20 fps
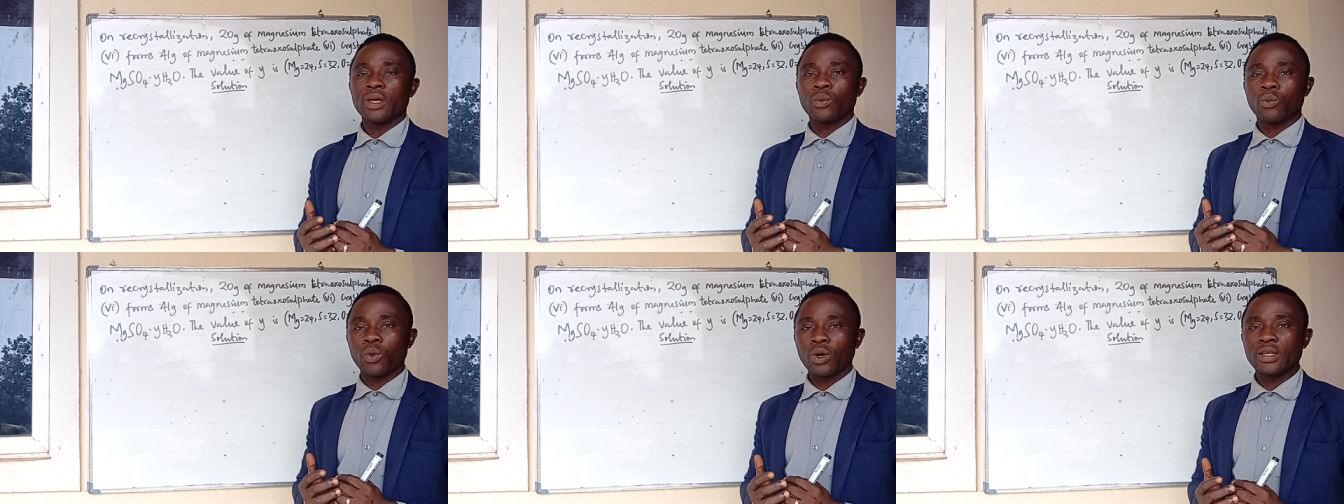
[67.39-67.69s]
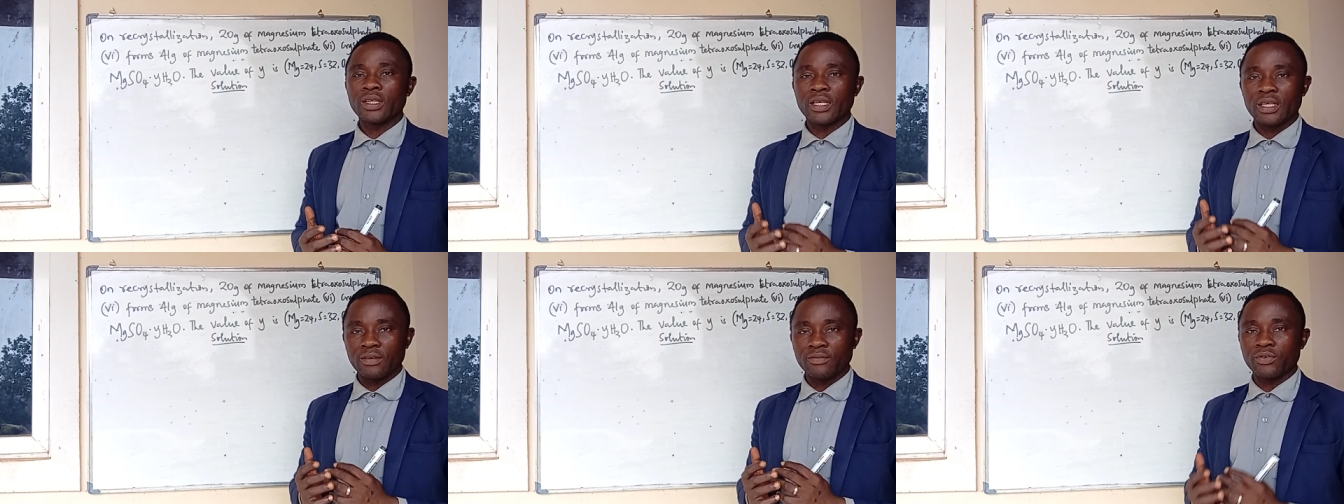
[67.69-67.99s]

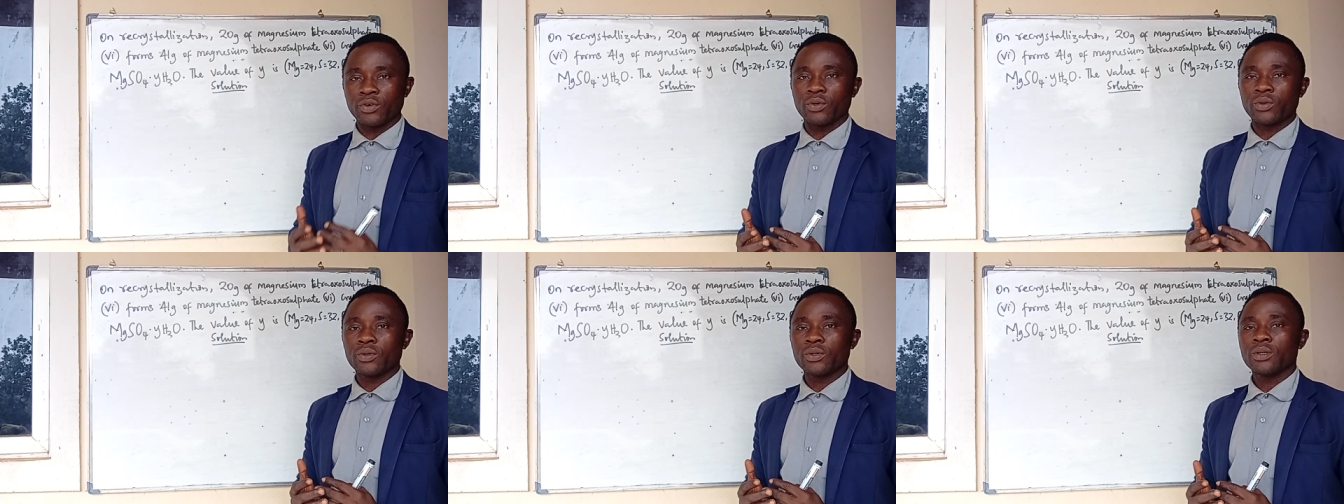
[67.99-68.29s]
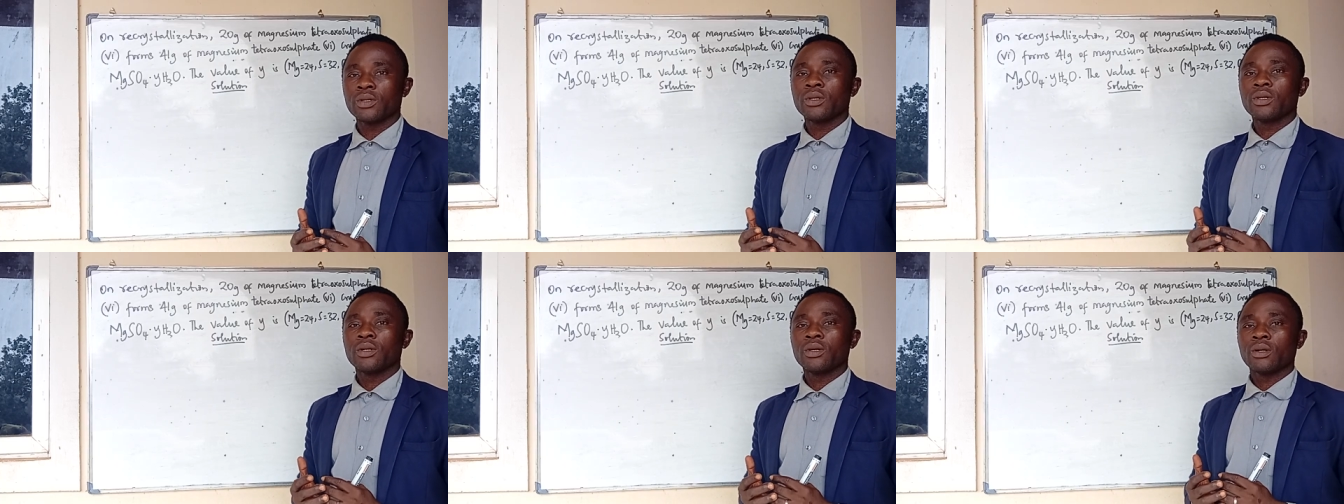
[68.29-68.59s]
equally give you
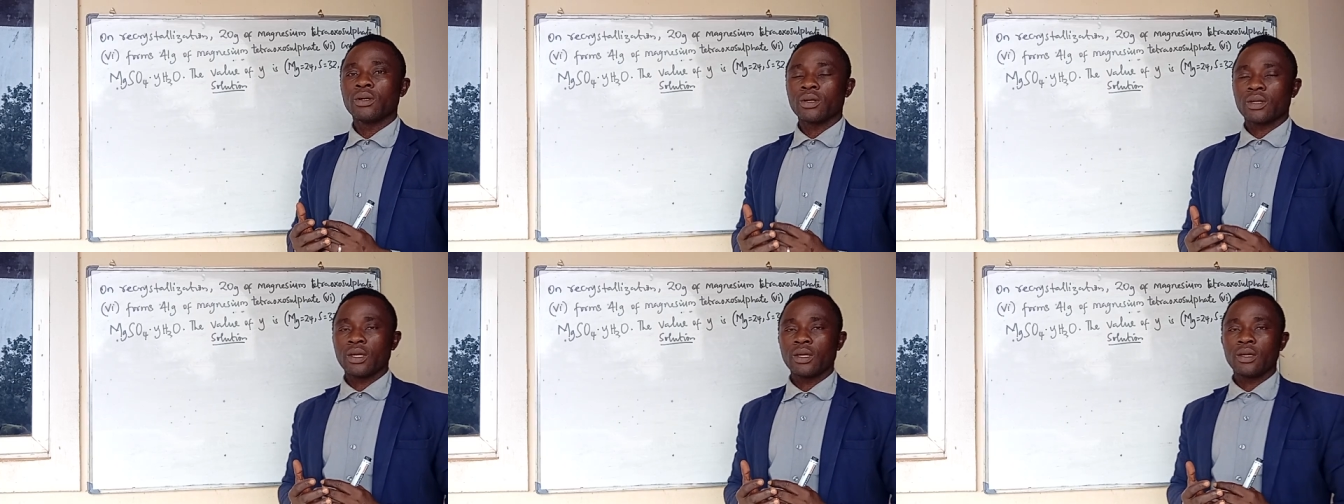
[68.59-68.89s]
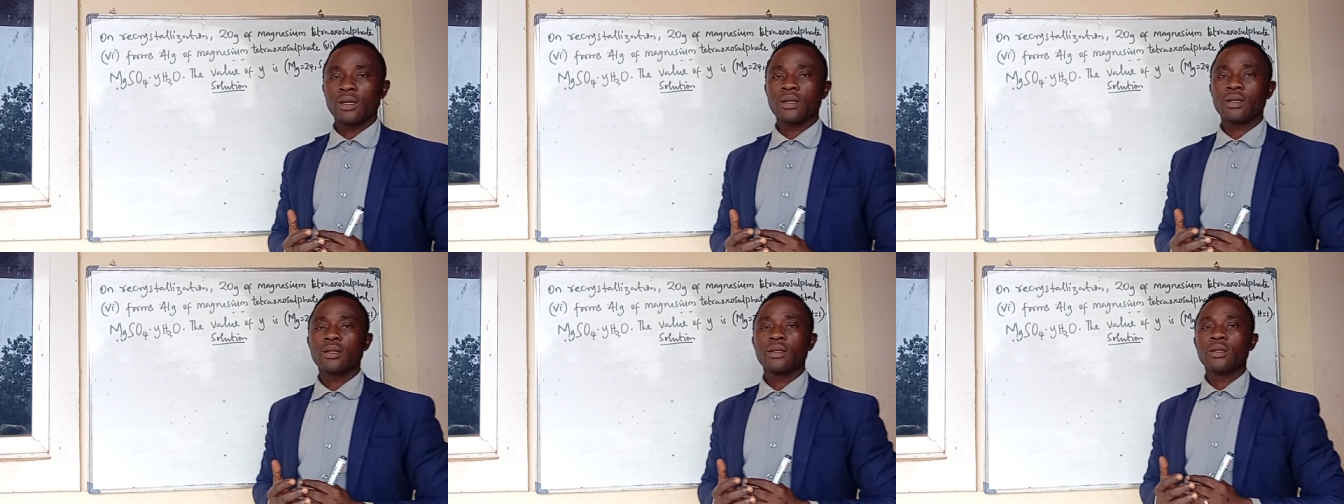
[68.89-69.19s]

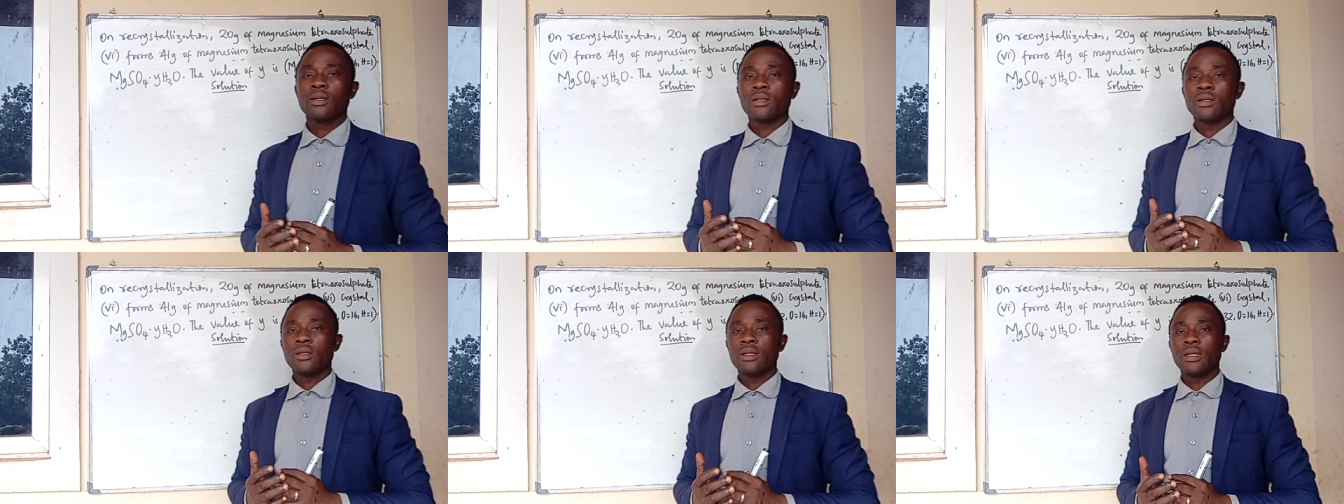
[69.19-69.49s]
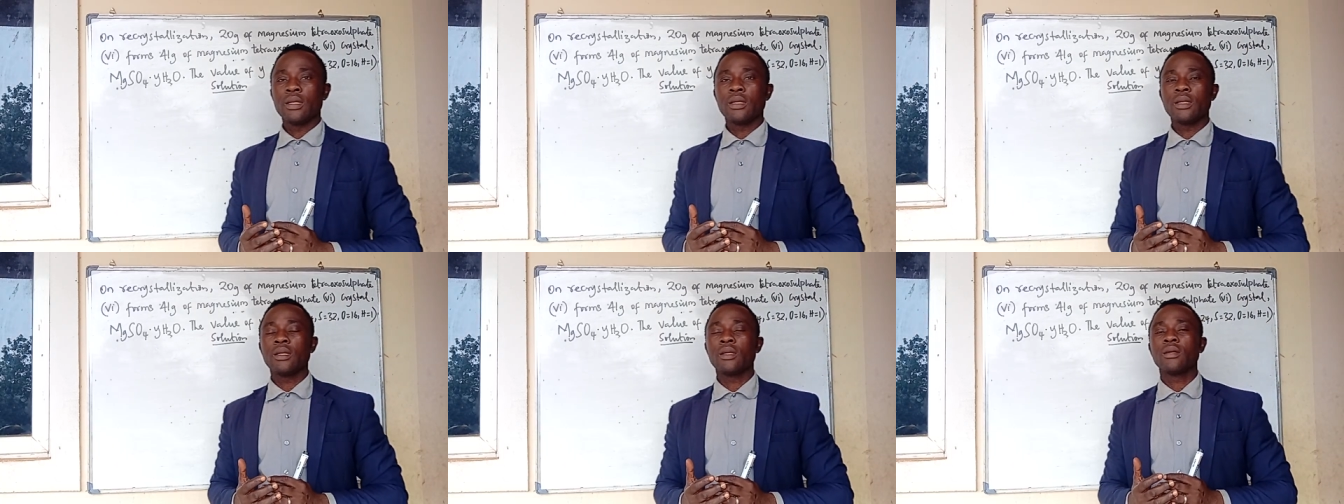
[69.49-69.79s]

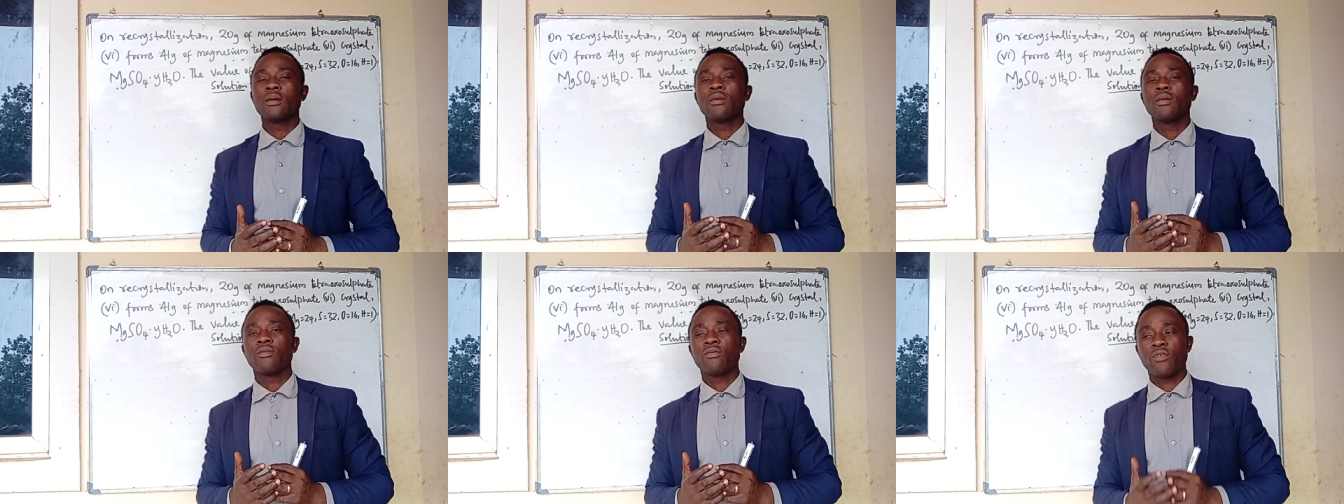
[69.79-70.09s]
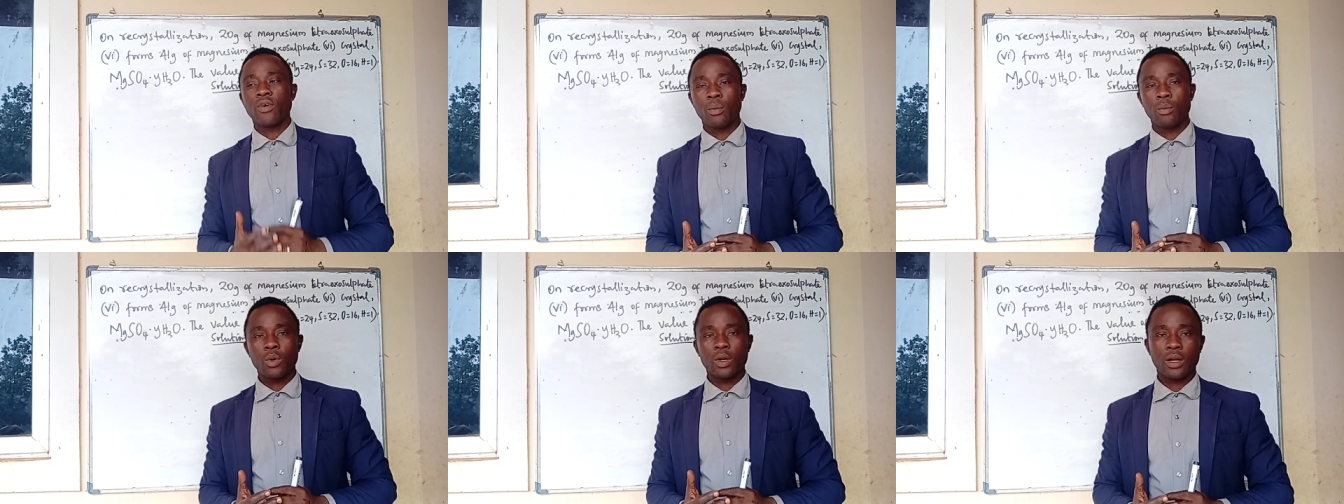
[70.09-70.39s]
the
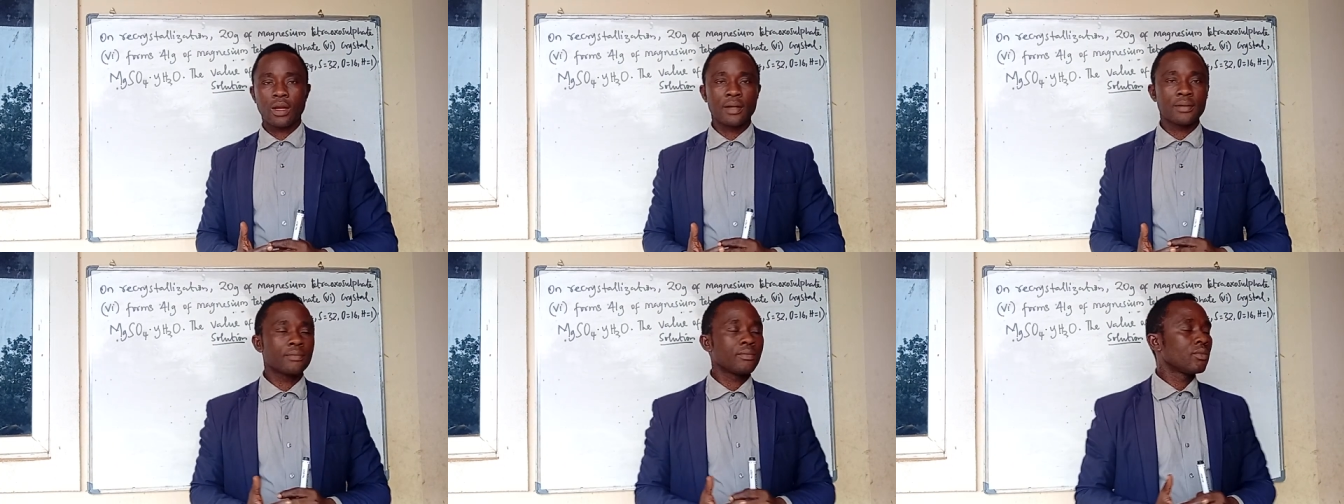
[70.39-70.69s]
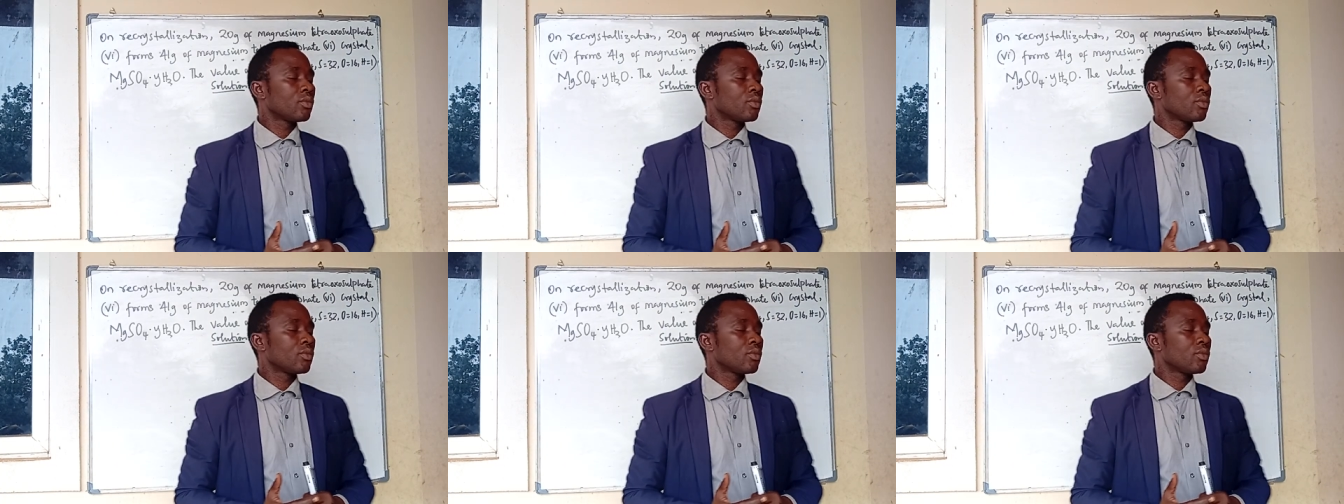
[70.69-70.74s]
formula.